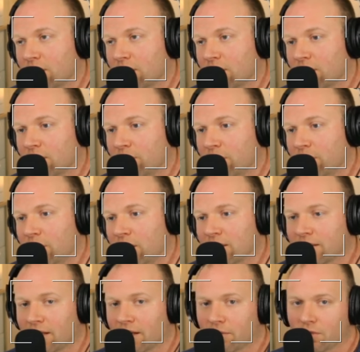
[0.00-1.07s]
to me, it's
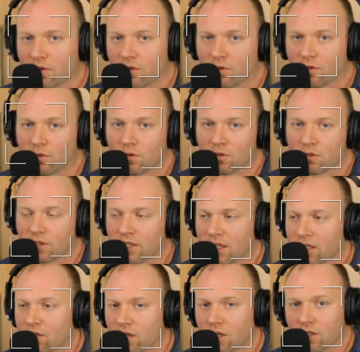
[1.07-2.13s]
like with the whole sex
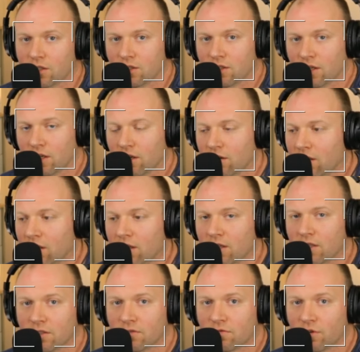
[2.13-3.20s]
change thing or any of
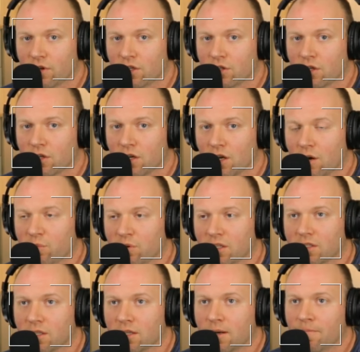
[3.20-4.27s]
these fringe topics,
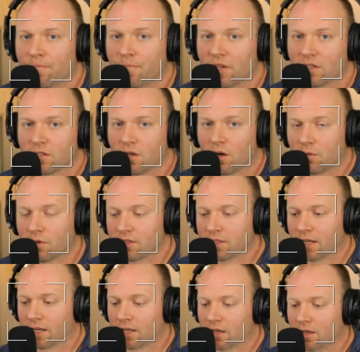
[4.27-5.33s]
it's always
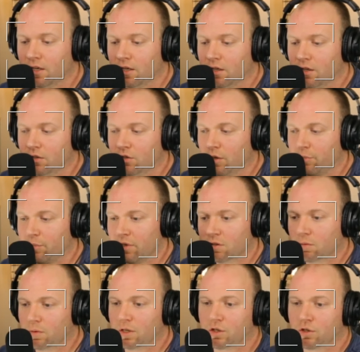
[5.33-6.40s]
like jumping to
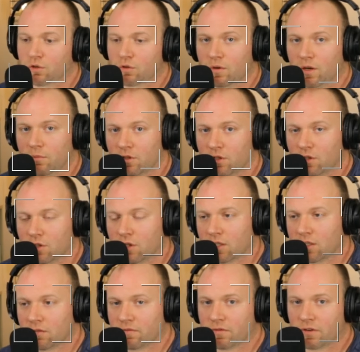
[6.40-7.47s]
an extreme to
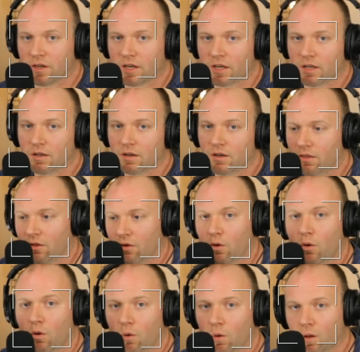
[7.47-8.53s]
justify the
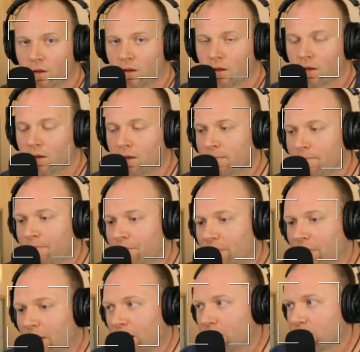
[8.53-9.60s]
whole.
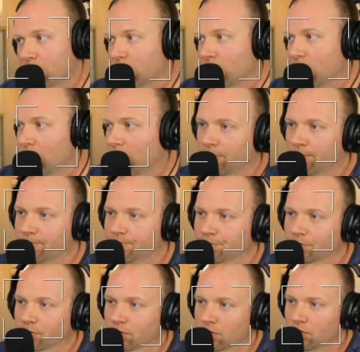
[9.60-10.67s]
And so,
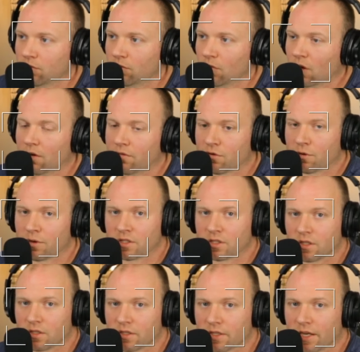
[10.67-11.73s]
for
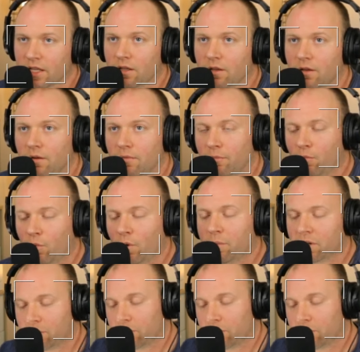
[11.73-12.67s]
instance, like in the women in the